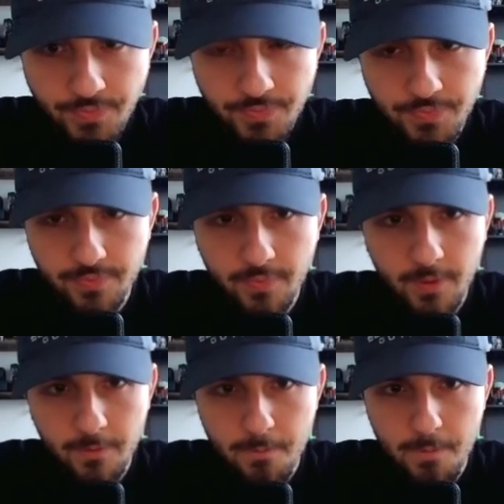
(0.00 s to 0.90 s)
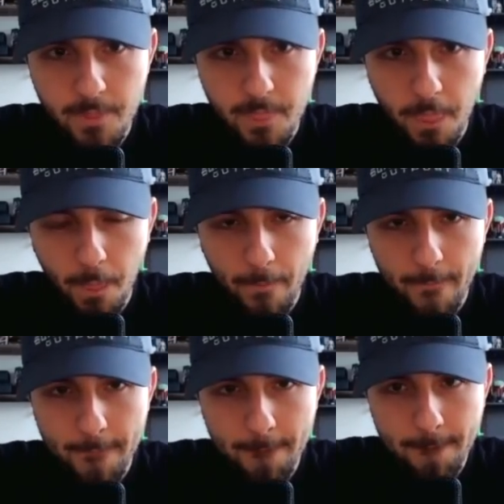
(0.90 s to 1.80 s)

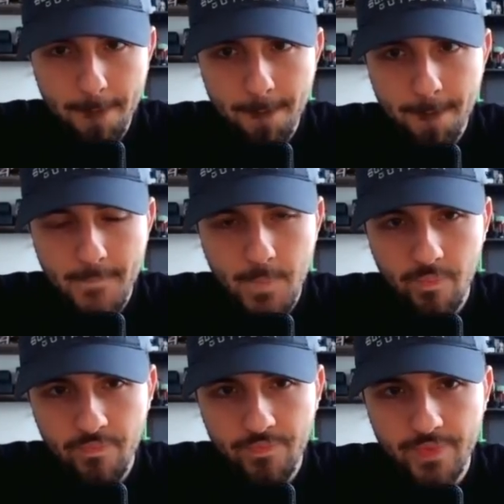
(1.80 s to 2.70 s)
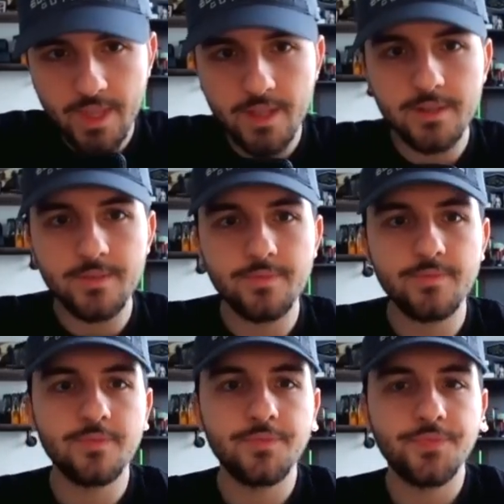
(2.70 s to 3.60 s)

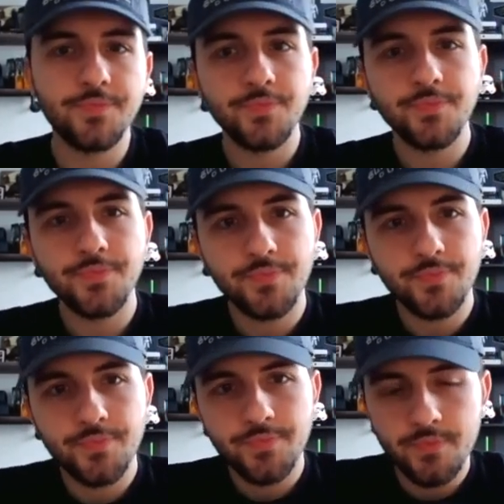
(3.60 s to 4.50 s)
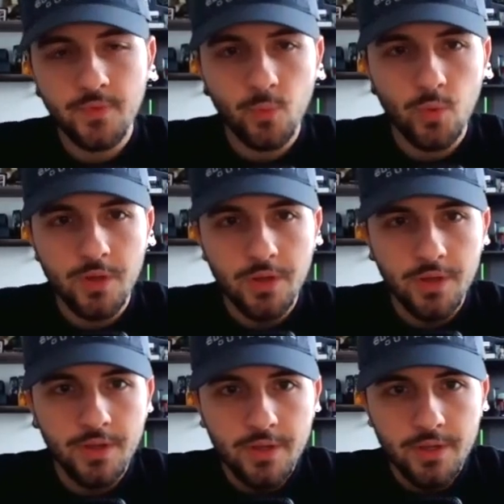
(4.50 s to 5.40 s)

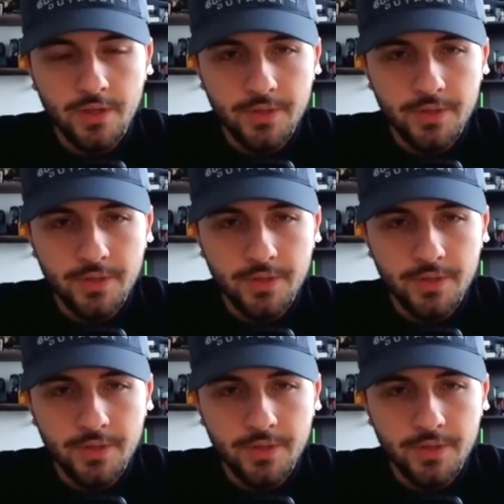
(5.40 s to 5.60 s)
[no speech]